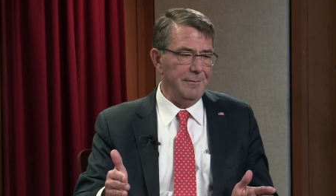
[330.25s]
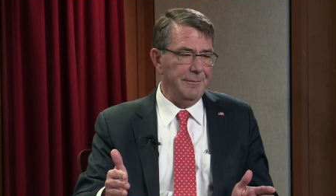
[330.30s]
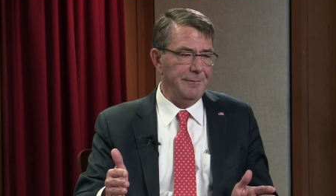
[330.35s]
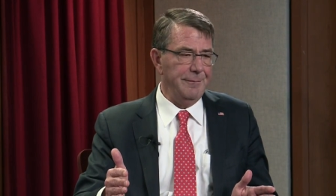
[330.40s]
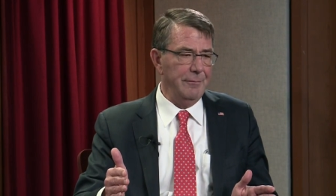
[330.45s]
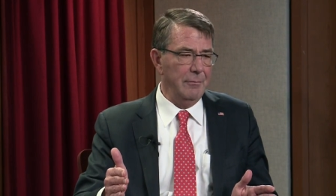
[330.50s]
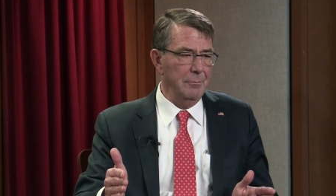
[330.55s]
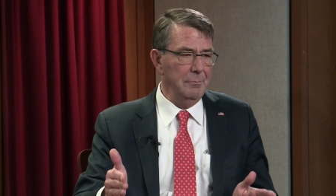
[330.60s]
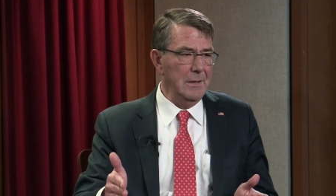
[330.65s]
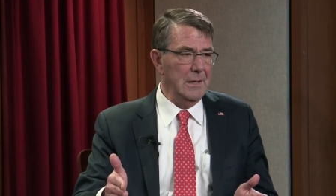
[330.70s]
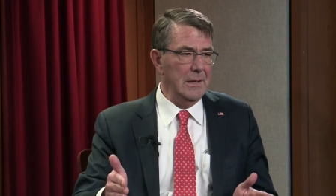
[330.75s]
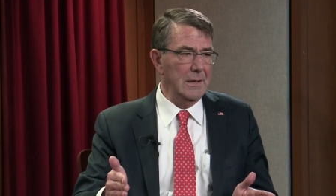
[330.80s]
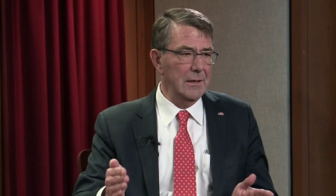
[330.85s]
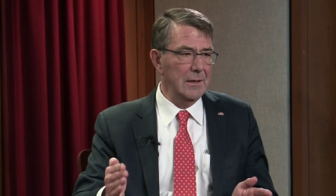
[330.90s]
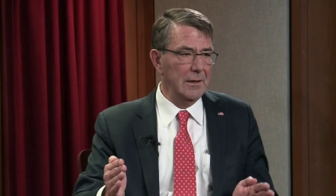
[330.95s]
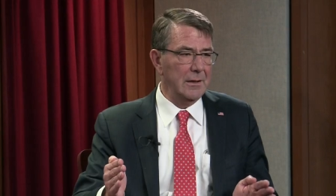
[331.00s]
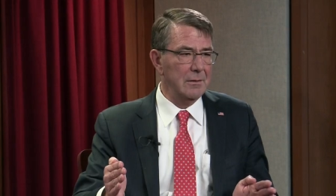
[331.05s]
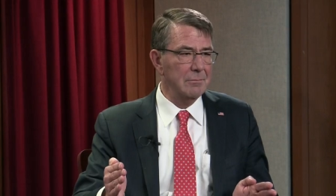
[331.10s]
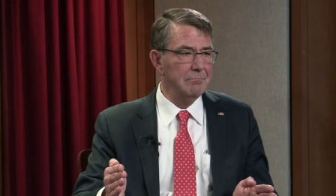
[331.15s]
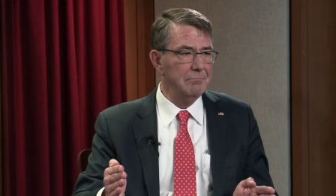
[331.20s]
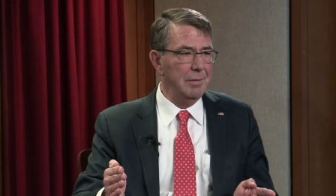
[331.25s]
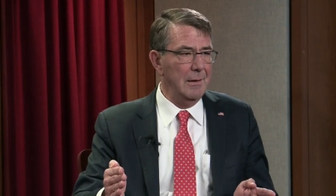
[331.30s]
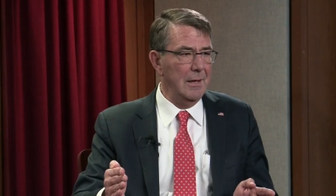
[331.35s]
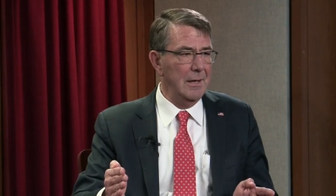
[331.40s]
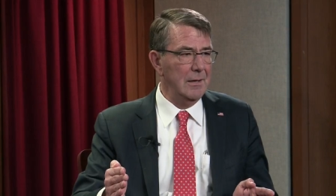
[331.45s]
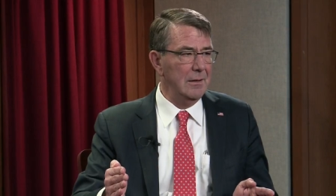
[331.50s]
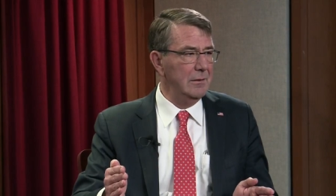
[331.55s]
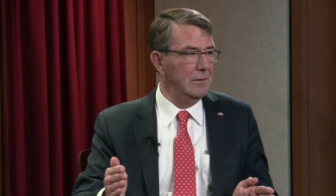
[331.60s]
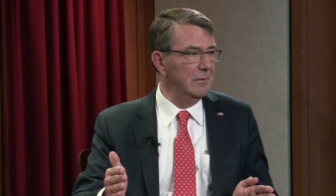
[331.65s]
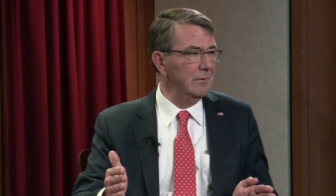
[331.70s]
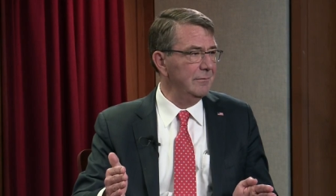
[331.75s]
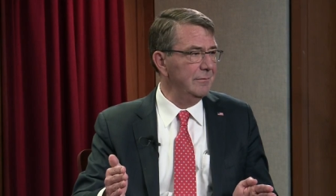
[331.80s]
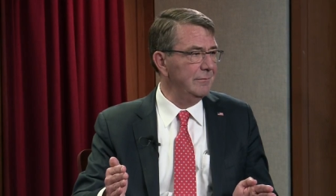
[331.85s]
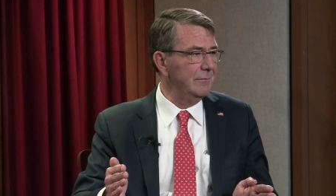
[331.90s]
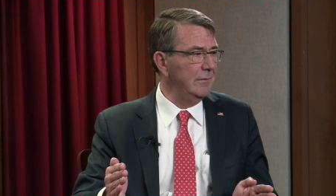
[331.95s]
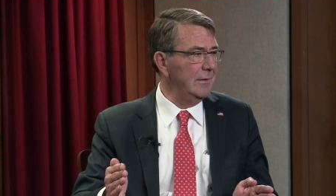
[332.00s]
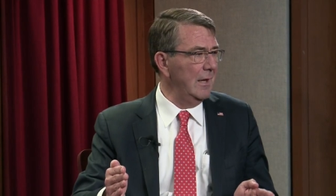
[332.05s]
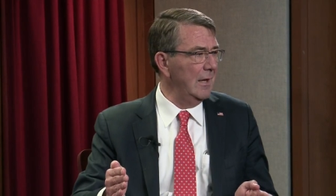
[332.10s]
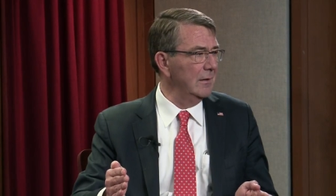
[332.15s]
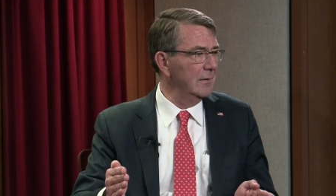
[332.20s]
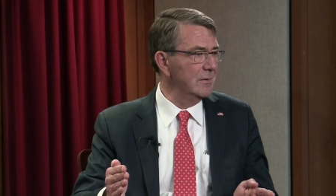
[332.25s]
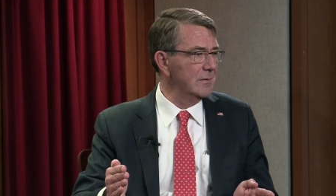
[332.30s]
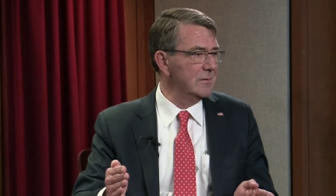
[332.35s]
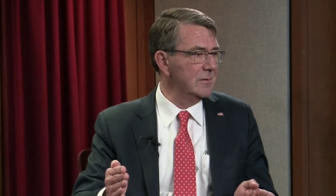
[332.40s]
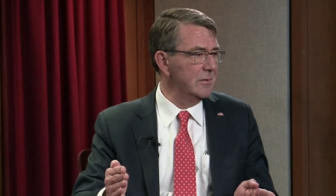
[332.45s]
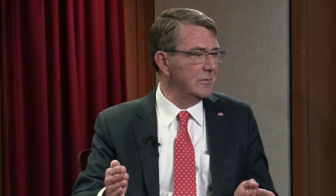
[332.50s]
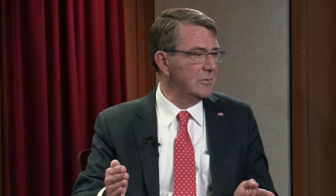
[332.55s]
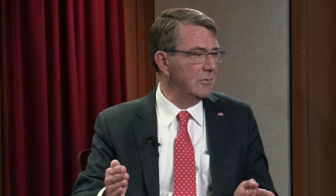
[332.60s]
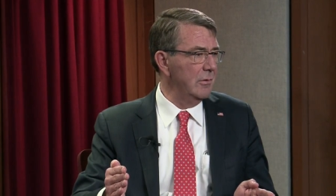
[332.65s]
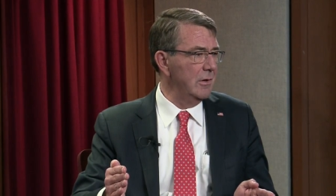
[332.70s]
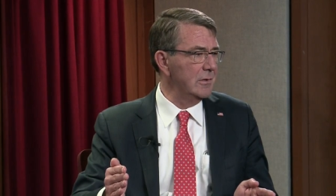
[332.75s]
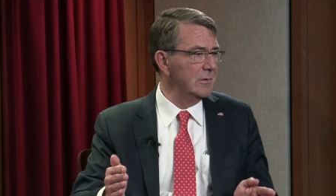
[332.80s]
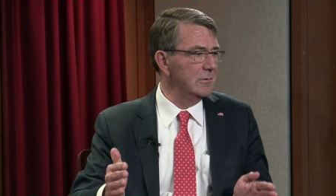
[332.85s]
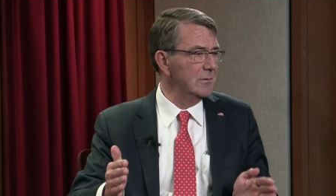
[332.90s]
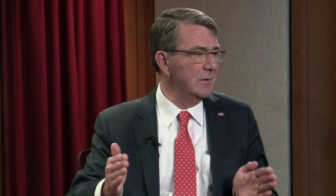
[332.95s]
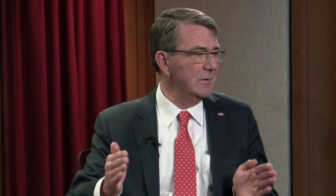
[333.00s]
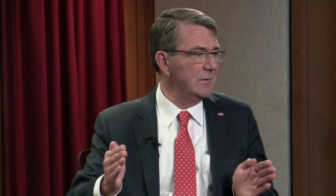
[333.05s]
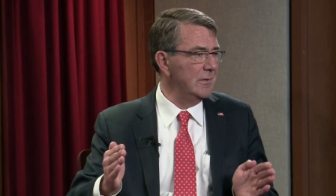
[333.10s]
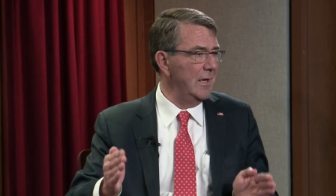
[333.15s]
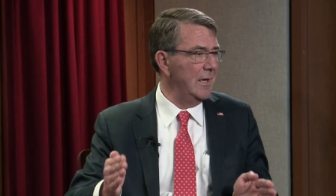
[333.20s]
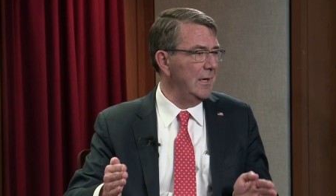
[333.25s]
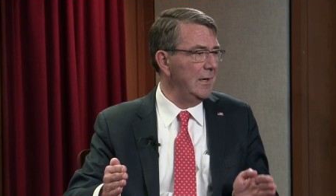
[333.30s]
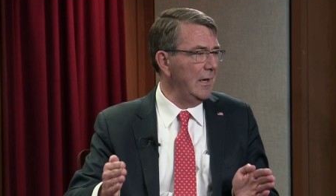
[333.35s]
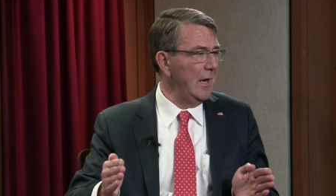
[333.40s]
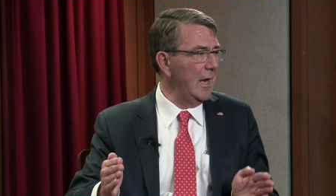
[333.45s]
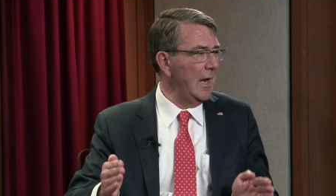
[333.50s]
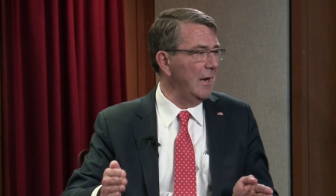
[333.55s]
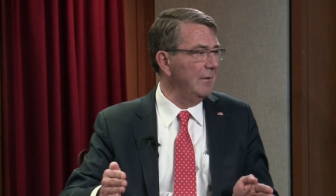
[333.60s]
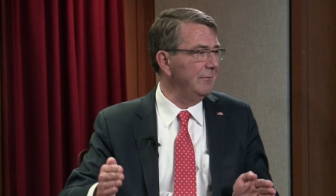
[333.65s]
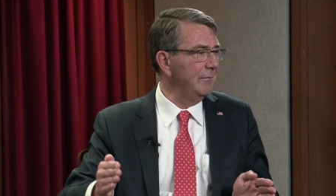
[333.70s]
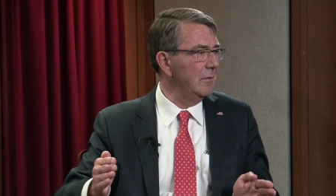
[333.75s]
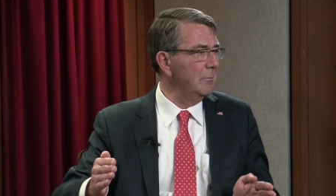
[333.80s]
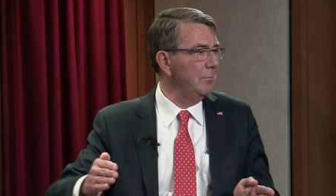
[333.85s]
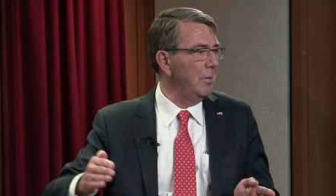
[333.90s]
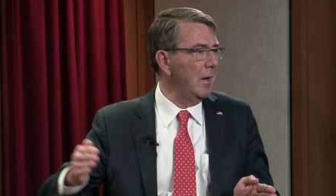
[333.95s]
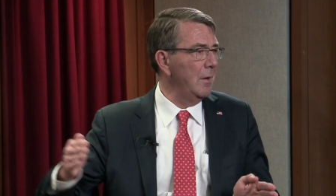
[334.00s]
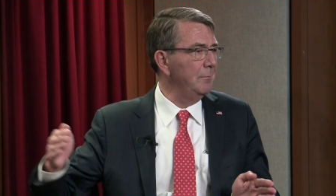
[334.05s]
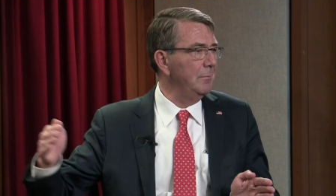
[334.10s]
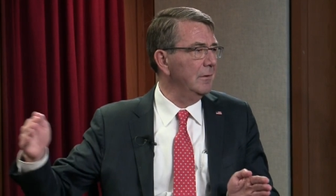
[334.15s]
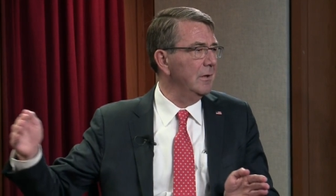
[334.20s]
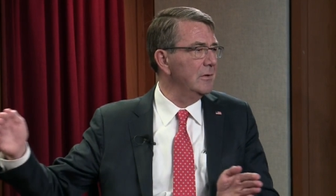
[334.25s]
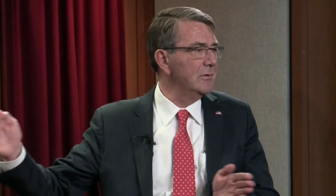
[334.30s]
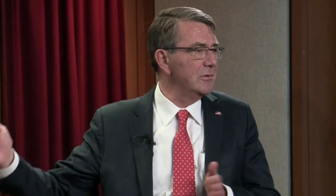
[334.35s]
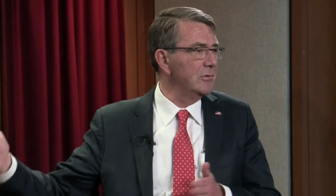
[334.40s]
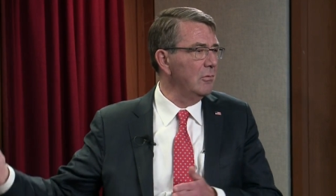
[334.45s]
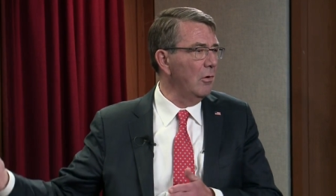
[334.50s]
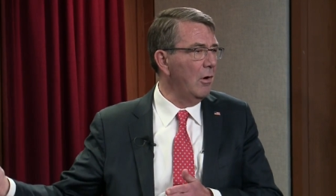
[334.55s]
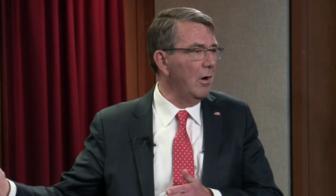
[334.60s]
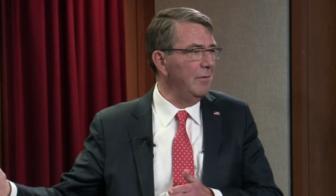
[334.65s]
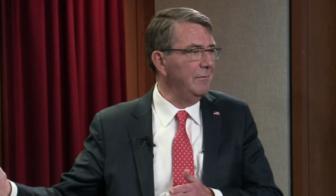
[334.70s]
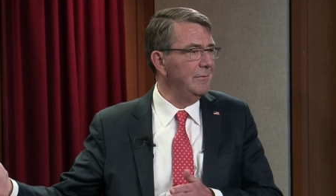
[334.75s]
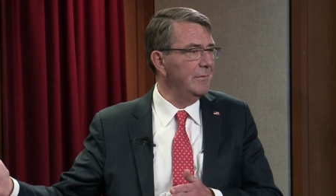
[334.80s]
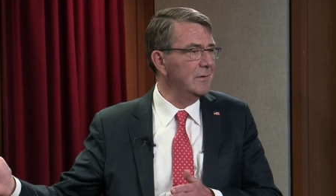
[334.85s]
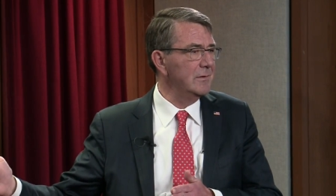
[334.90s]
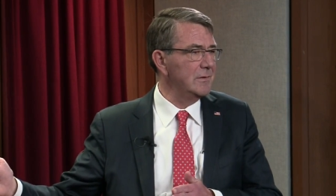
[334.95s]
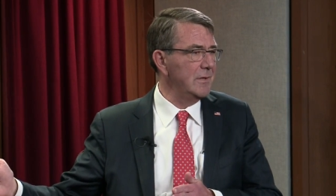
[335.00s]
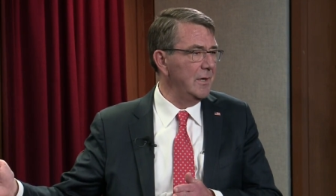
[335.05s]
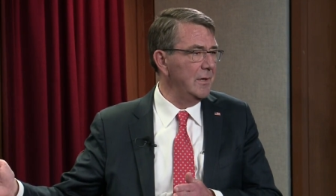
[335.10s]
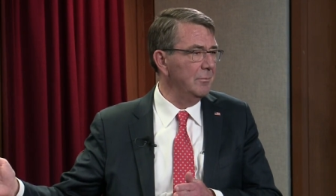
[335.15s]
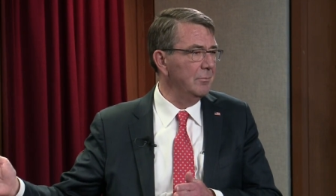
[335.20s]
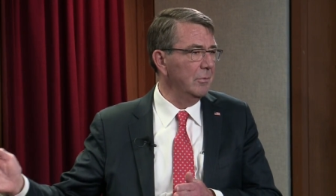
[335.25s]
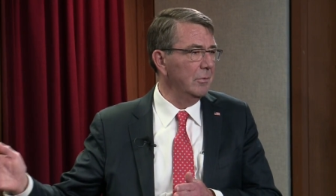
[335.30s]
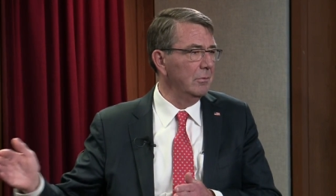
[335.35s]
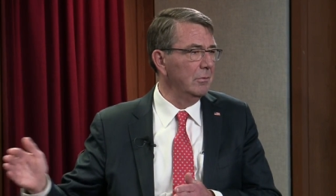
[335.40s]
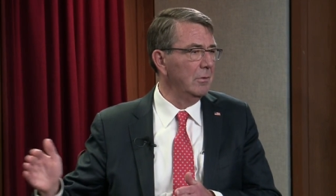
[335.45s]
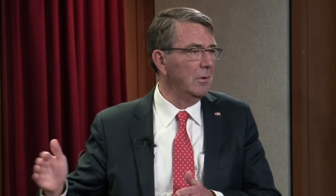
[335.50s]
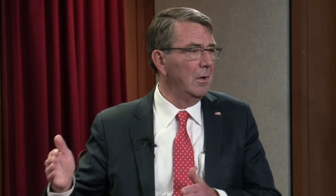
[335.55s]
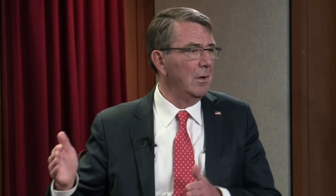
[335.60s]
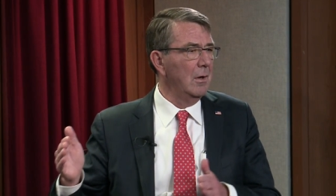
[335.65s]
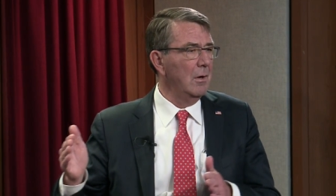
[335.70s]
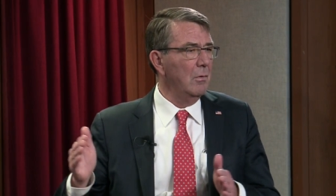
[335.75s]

for me in a competitive talent situation to take half the population off the table